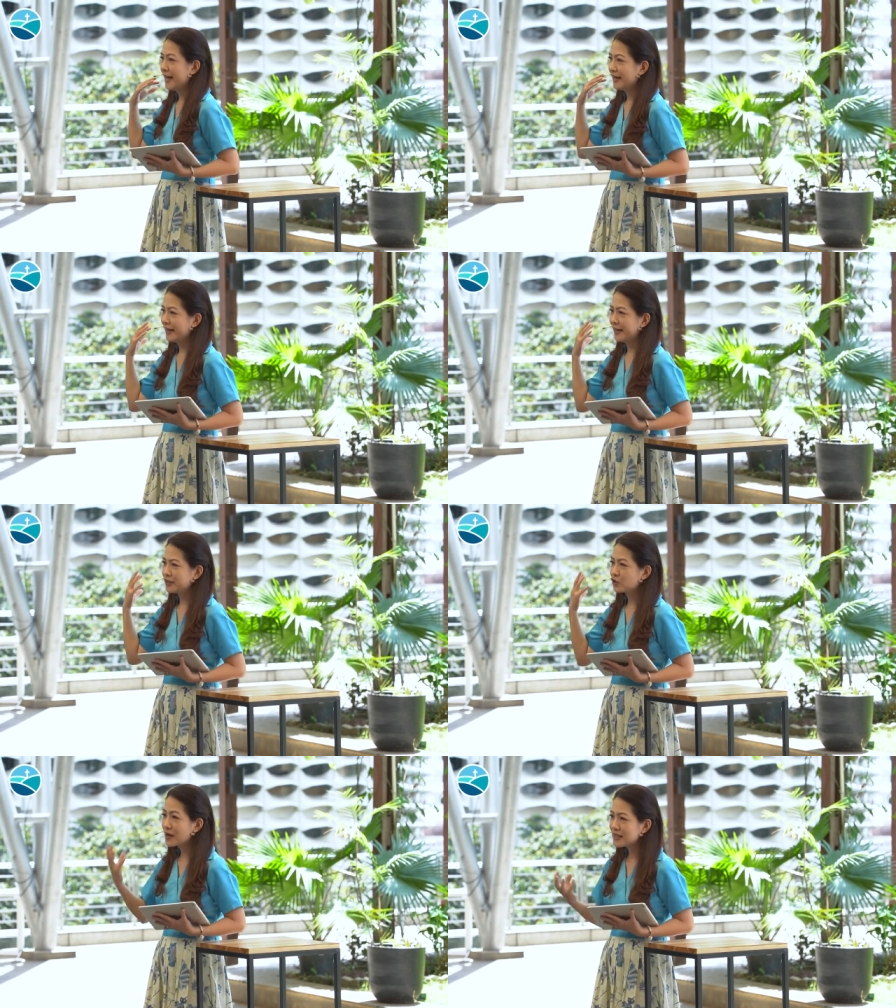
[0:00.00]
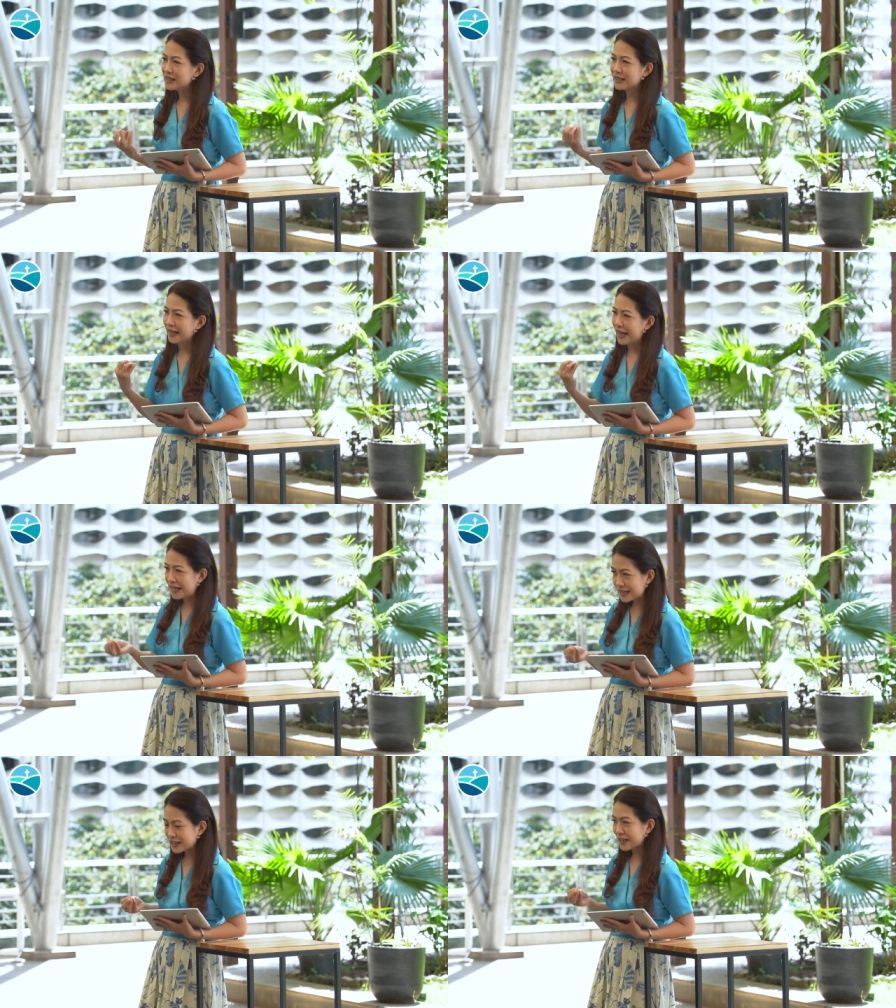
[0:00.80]
the trusted
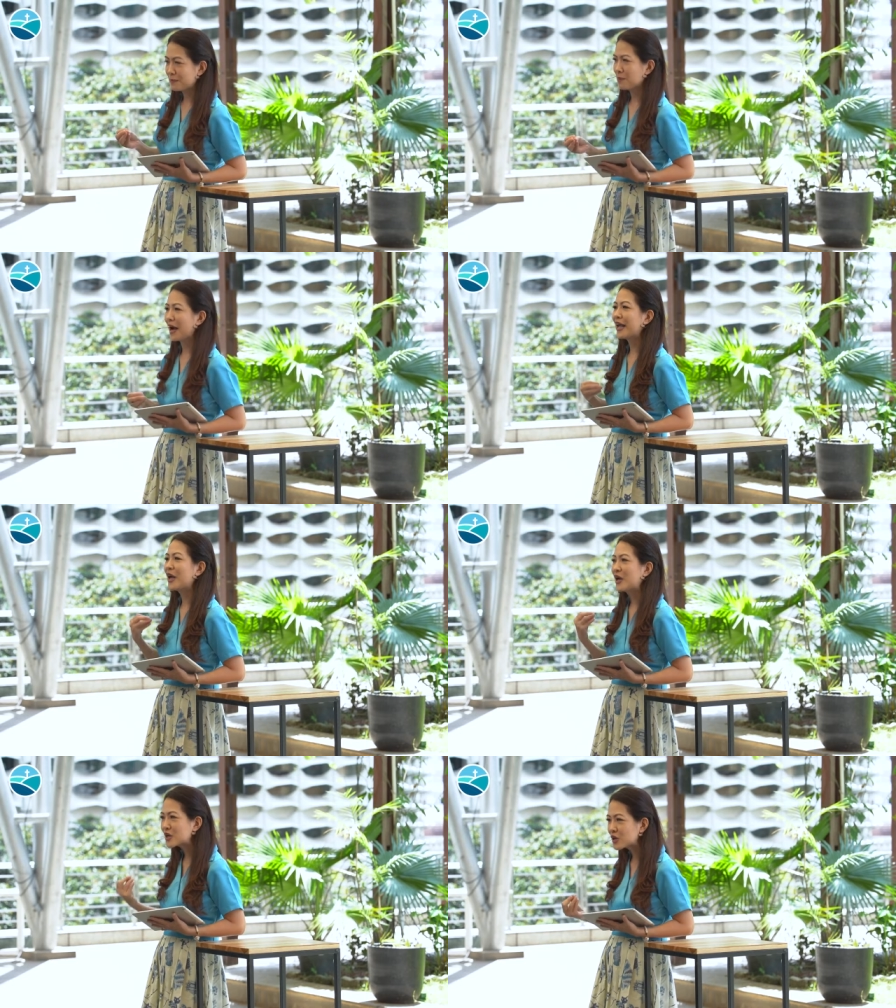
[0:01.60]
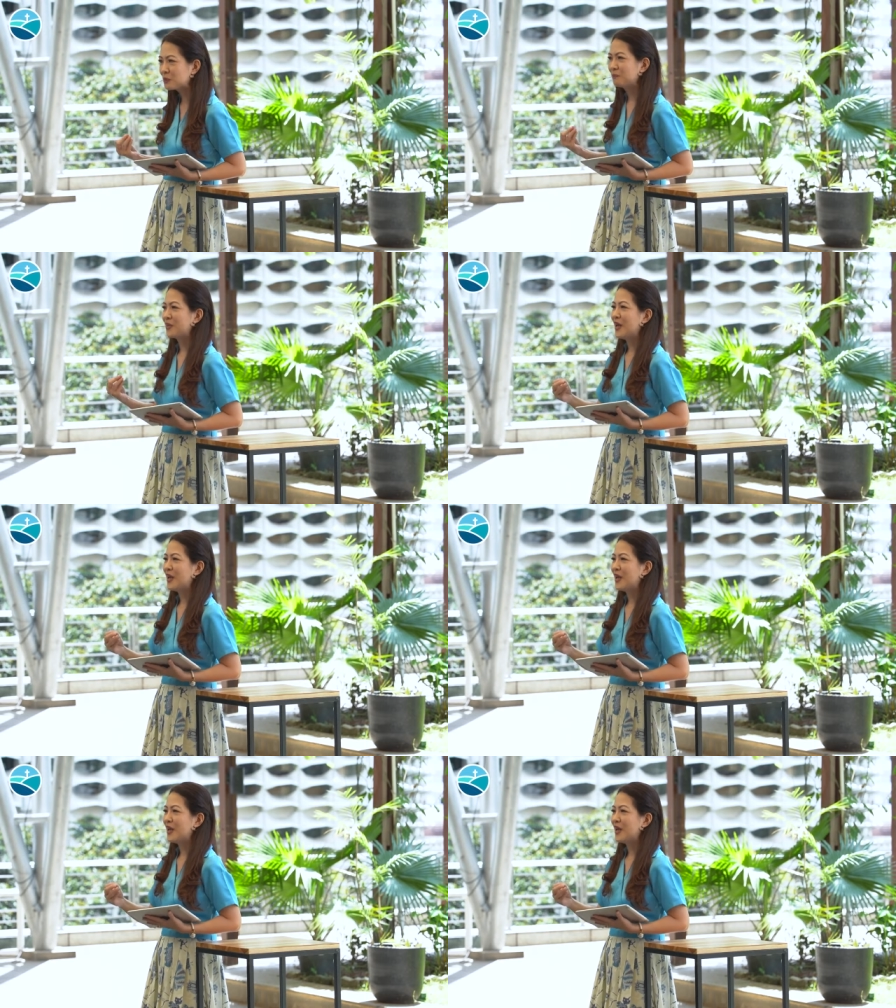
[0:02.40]
ladies in my group.